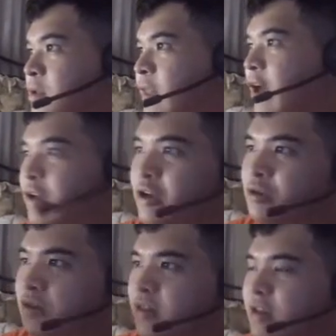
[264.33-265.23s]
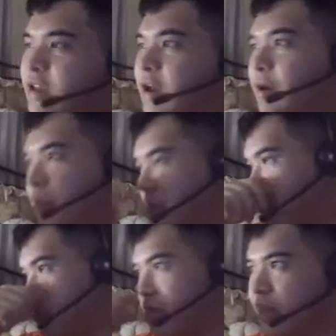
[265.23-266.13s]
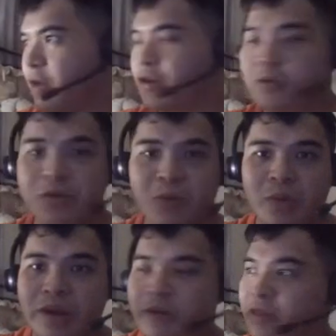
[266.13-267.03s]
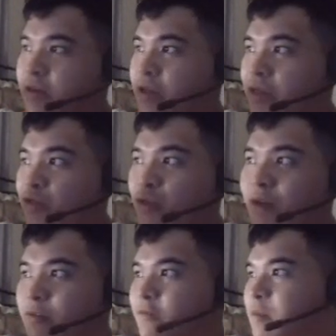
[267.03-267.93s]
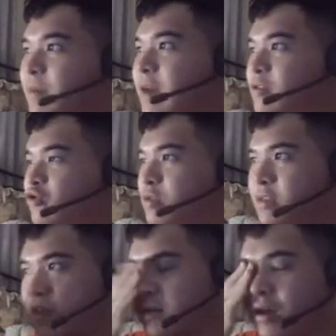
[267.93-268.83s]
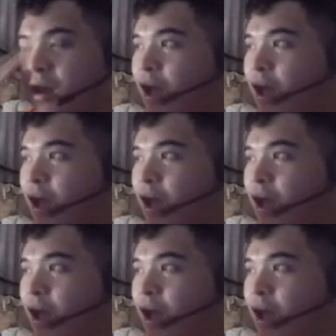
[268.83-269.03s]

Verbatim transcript: Now here's the um, now here's where the the driver and front passenger seat.